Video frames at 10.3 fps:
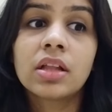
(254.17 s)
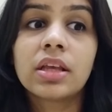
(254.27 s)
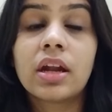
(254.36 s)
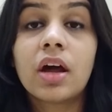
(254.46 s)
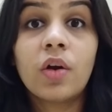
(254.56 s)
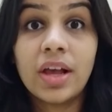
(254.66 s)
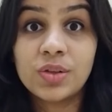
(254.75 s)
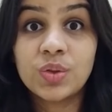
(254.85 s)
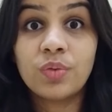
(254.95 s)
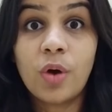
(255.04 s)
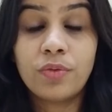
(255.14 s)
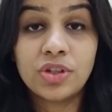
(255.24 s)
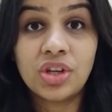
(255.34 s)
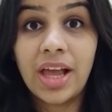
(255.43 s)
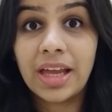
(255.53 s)
There are also
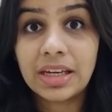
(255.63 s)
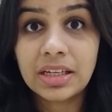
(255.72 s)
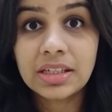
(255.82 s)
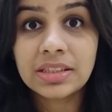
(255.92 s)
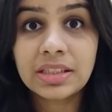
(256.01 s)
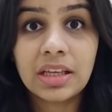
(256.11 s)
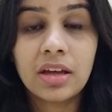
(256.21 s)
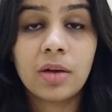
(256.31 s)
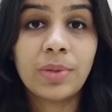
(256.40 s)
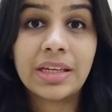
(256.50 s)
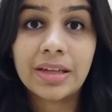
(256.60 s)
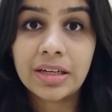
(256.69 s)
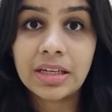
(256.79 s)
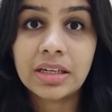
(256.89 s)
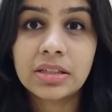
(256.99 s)
official editors there, beta
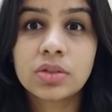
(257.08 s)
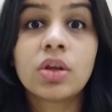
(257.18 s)
readers.